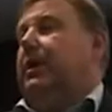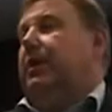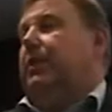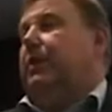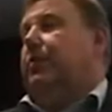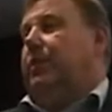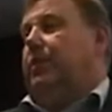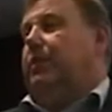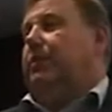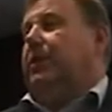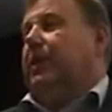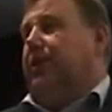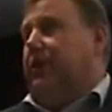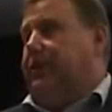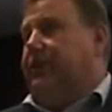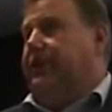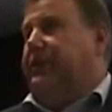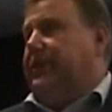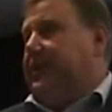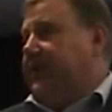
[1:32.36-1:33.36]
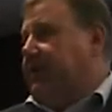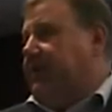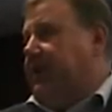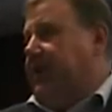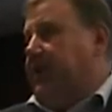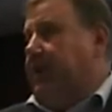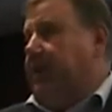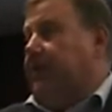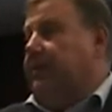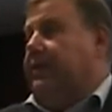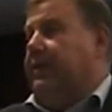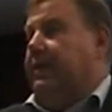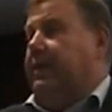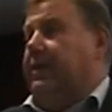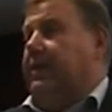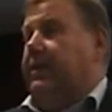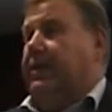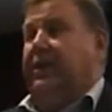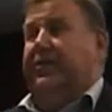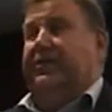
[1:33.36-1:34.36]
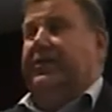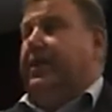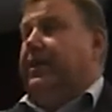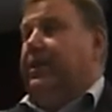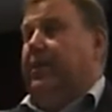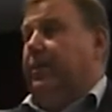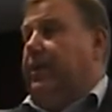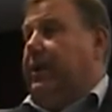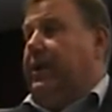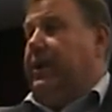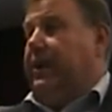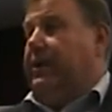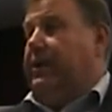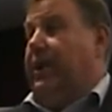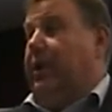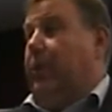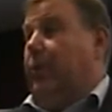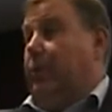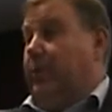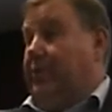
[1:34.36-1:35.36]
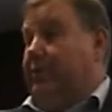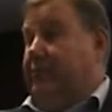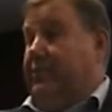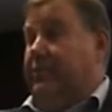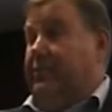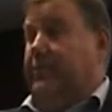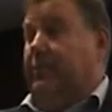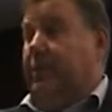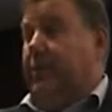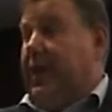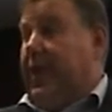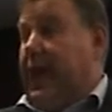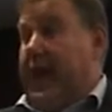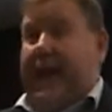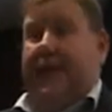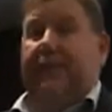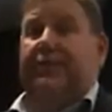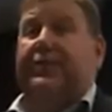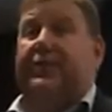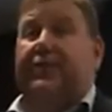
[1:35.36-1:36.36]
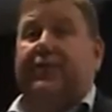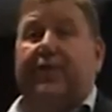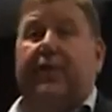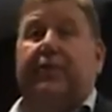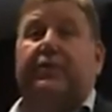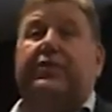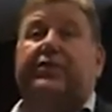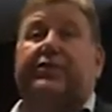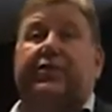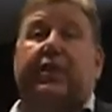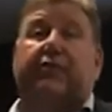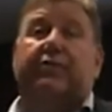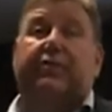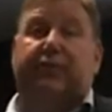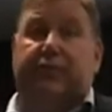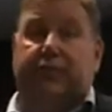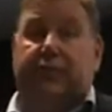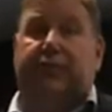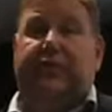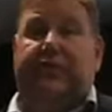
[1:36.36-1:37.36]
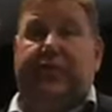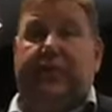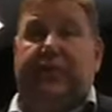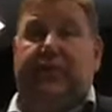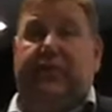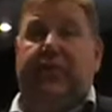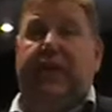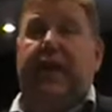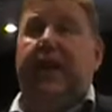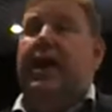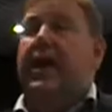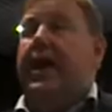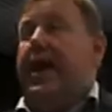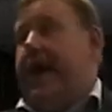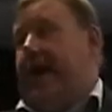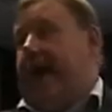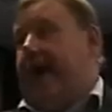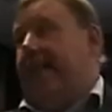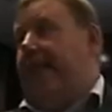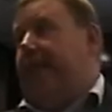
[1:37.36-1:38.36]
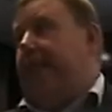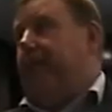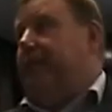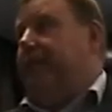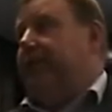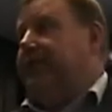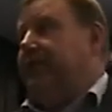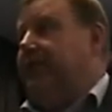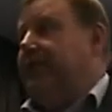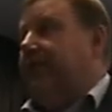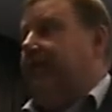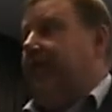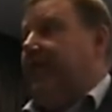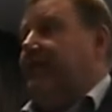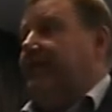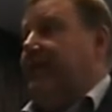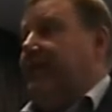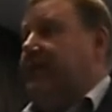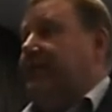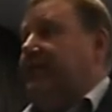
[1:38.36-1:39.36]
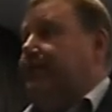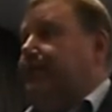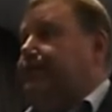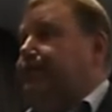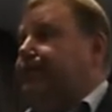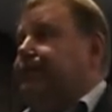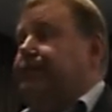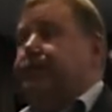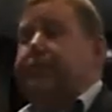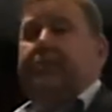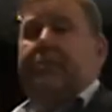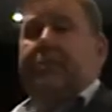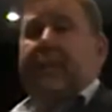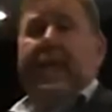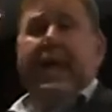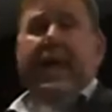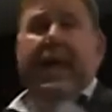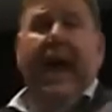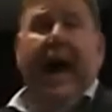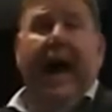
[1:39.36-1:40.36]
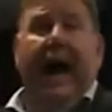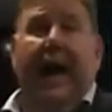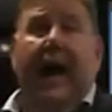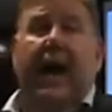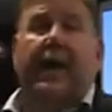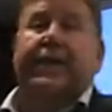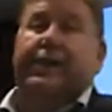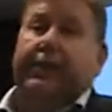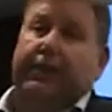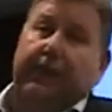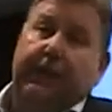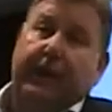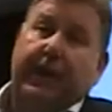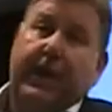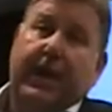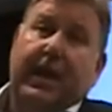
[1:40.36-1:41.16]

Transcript: we were constantly told there's nothing we can do. We have to focus our resources at the point of crisis. And I thought,